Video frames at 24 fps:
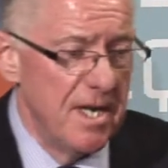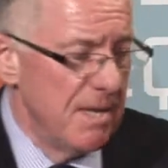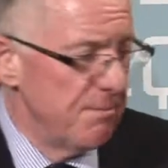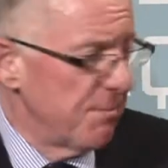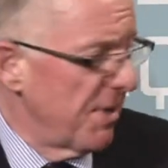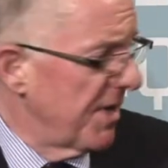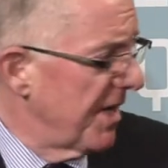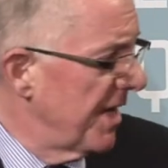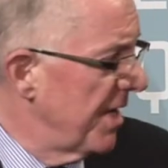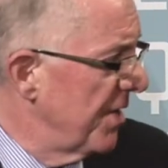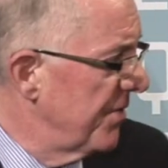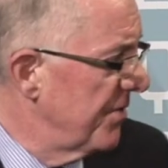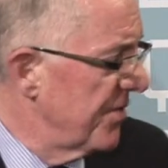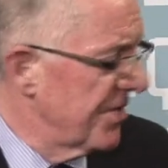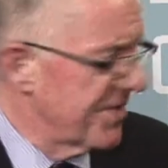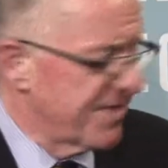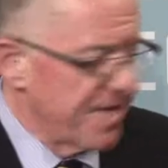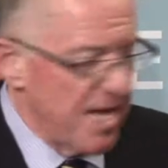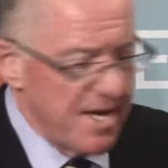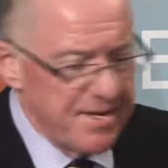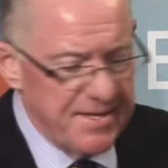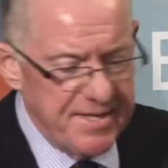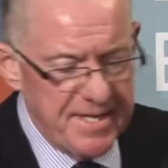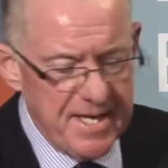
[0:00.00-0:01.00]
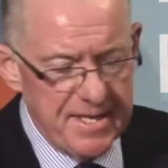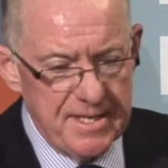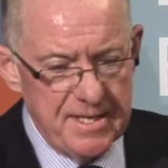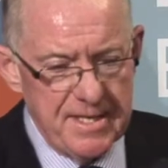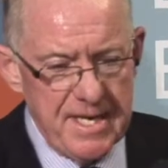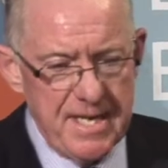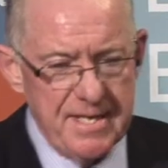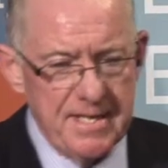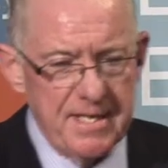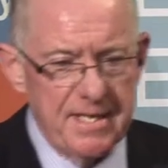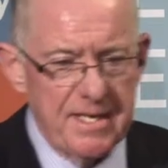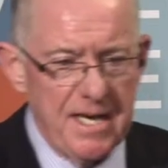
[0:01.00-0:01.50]
but I understand he had a
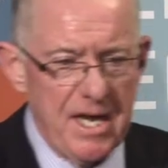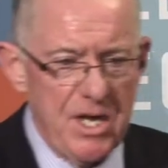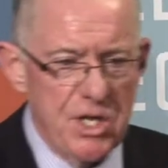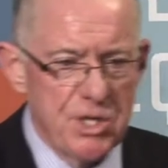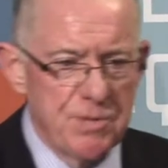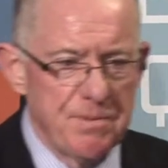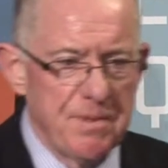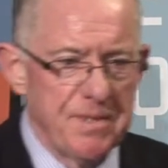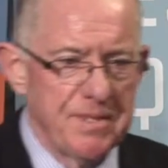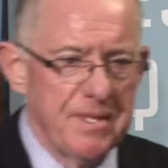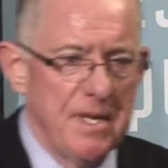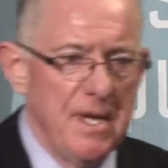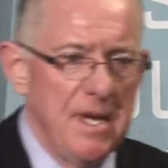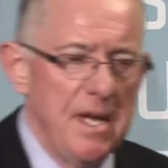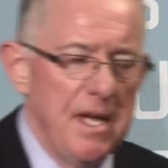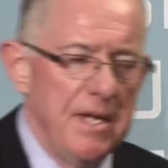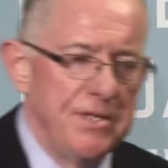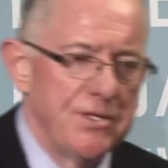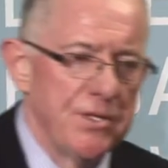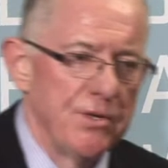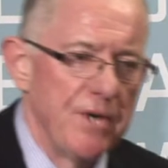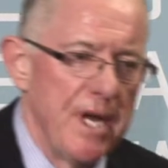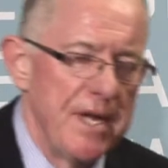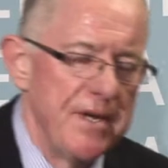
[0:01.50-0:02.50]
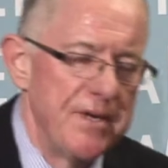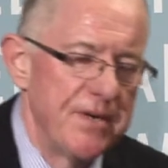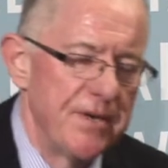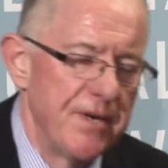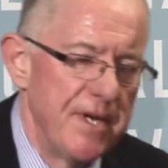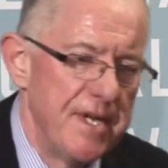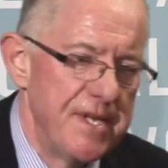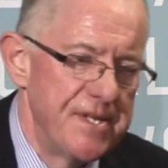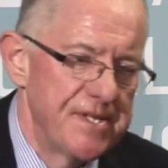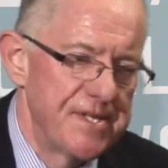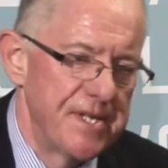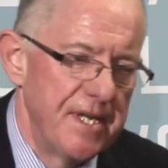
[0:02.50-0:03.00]
late engagement to render
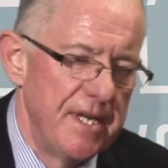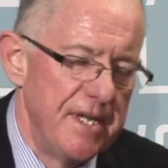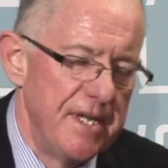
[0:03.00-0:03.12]
his